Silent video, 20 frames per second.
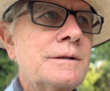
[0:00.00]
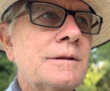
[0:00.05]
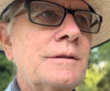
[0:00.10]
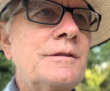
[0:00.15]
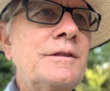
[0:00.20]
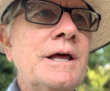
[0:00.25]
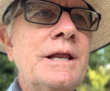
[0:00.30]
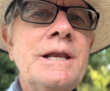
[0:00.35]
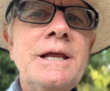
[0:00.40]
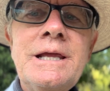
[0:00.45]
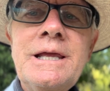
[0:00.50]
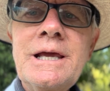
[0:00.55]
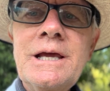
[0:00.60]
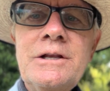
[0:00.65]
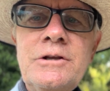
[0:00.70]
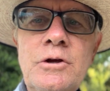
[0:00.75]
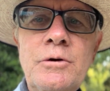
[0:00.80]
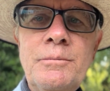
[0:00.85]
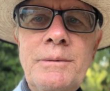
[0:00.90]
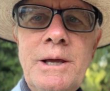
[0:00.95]
then
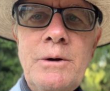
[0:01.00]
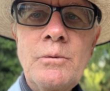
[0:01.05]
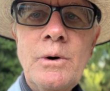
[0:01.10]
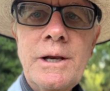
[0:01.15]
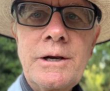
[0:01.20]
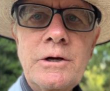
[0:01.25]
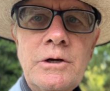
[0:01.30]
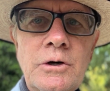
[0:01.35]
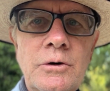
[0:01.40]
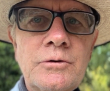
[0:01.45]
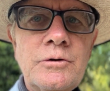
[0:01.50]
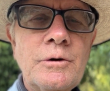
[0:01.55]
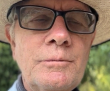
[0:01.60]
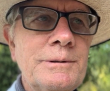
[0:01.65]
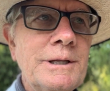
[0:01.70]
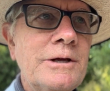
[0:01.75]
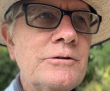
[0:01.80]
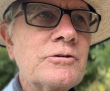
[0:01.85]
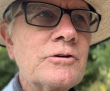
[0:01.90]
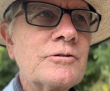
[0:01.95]
again, you may want to go to
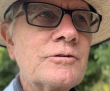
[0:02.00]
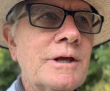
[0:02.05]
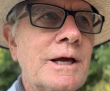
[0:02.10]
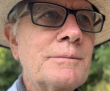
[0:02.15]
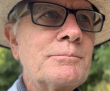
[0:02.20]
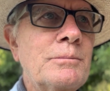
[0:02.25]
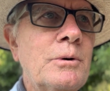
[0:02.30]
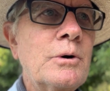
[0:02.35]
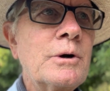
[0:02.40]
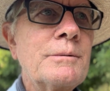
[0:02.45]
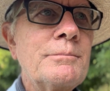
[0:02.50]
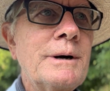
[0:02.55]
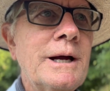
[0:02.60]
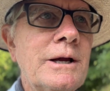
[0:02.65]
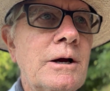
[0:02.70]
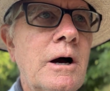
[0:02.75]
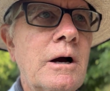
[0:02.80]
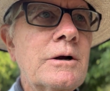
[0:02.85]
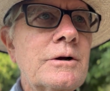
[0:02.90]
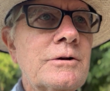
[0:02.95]
places like Puerto
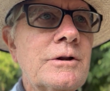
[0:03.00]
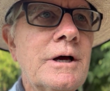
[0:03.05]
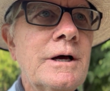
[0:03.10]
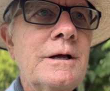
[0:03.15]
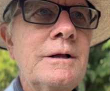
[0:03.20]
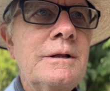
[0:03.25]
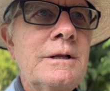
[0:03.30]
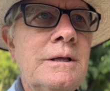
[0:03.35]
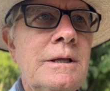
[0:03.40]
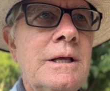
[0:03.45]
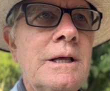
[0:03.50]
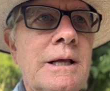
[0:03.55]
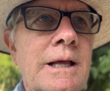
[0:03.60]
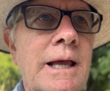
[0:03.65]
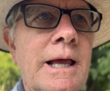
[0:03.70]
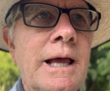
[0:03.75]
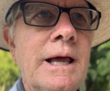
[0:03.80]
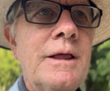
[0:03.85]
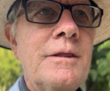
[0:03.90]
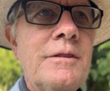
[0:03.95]
Vallarta
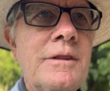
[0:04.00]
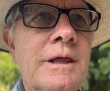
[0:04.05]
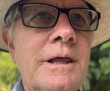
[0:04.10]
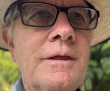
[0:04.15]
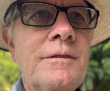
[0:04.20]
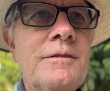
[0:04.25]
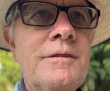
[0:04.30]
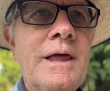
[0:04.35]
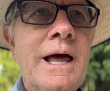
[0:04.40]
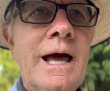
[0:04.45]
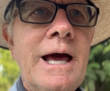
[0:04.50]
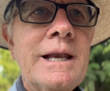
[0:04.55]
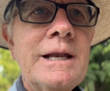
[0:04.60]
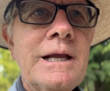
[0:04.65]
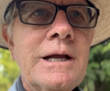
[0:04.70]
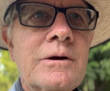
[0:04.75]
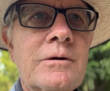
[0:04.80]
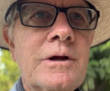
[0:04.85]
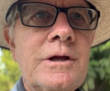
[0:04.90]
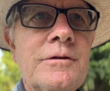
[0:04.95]
and that
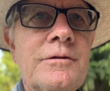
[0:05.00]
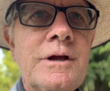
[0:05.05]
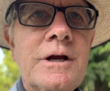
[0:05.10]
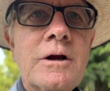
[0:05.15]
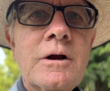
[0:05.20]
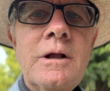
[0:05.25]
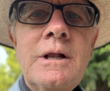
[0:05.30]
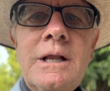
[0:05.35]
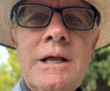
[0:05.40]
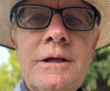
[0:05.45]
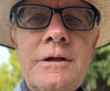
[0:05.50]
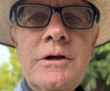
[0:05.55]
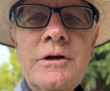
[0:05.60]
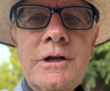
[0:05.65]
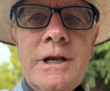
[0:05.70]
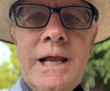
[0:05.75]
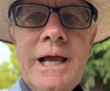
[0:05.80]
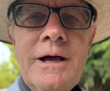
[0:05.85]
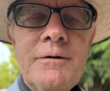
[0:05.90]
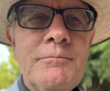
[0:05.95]
area there. You're
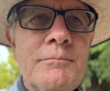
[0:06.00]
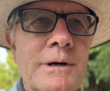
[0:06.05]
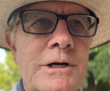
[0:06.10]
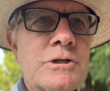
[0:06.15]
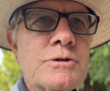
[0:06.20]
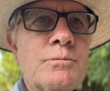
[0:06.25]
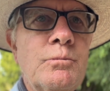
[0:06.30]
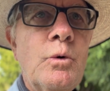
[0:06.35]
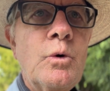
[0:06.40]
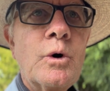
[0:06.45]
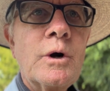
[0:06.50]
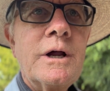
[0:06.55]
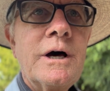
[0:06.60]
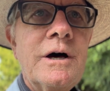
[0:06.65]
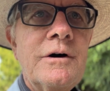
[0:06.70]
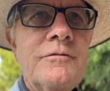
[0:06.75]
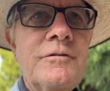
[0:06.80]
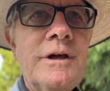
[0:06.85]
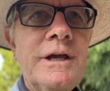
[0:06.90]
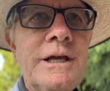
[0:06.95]
going to have much more
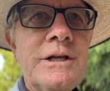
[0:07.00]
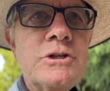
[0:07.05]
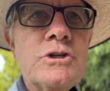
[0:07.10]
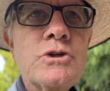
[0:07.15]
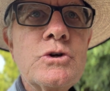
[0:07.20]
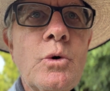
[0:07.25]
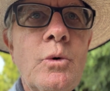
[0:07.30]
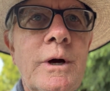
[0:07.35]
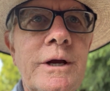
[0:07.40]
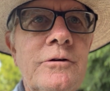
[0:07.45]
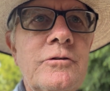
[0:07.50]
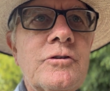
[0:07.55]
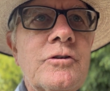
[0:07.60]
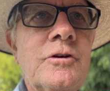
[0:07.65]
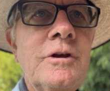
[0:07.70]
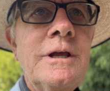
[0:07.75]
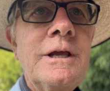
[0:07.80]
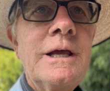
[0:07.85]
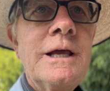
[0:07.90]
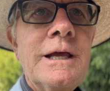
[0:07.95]
of a choice
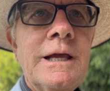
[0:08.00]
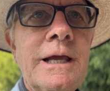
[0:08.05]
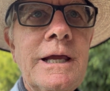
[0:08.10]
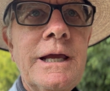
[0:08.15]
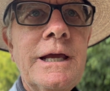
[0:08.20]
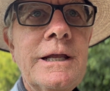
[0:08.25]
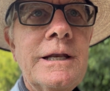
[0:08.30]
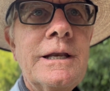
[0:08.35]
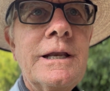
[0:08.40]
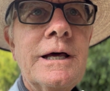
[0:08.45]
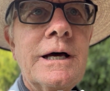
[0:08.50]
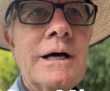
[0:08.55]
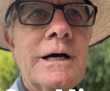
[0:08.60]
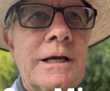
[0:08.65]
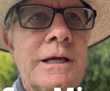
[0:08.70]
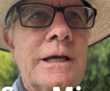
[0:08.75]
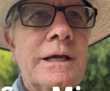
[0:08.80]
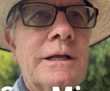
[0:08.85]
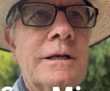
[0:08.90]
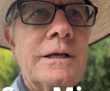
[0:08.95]
in
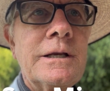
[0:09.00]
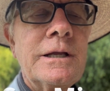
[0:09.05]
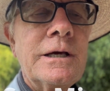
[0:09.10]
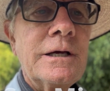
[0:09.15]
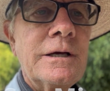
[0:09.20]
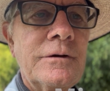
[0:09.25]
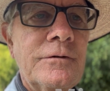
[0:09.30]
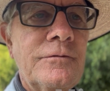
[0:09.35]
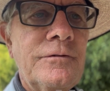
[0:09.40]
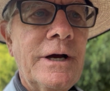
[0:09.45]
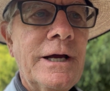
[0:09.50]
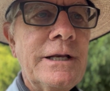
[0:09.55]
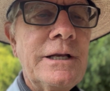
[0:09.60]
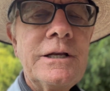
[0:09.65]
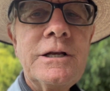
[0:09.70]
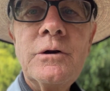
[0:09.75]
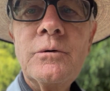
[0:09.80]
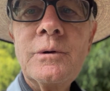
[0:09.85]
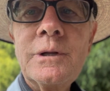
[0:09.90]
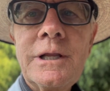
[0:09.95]

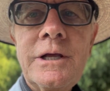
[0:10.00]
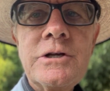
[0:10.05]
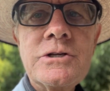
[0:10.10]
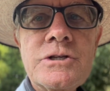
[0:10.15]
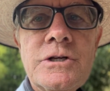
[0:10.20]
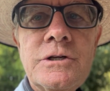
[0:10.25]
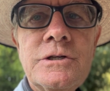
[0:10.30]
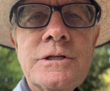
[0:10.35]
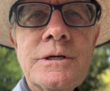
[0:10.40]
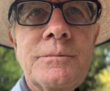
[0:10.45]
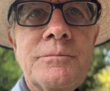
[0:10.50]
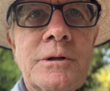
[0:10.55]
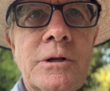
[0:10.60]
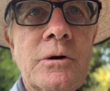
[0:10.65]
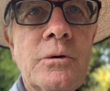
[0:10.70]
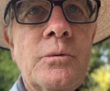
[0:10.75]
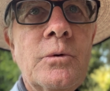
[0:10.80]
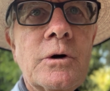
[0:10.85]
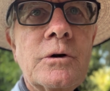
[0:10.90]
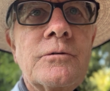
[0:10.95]
finding a relationship
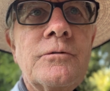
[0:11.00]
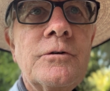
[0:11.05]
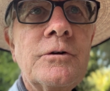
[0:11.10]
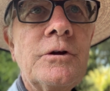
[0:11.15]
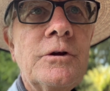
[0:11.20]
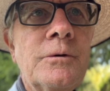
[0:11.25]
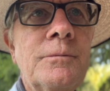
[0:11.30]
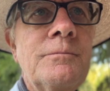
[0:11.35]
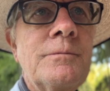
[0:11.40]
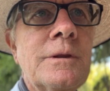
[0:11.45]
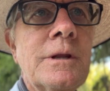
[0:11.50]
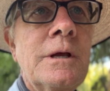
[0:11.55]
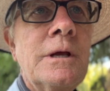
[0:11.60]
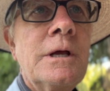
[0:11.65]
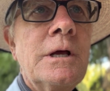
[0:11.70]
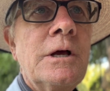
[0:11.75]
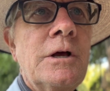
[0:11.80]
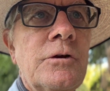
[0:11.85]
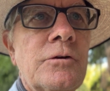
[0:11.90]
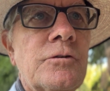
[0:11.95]
that'll work for you.
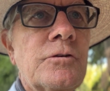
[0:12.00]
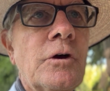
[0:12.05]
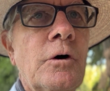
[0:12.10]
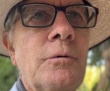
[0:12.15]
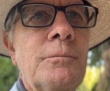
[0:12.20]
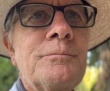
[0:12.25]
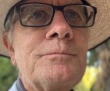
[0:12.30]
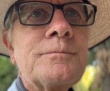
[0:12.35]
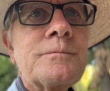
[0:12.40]
So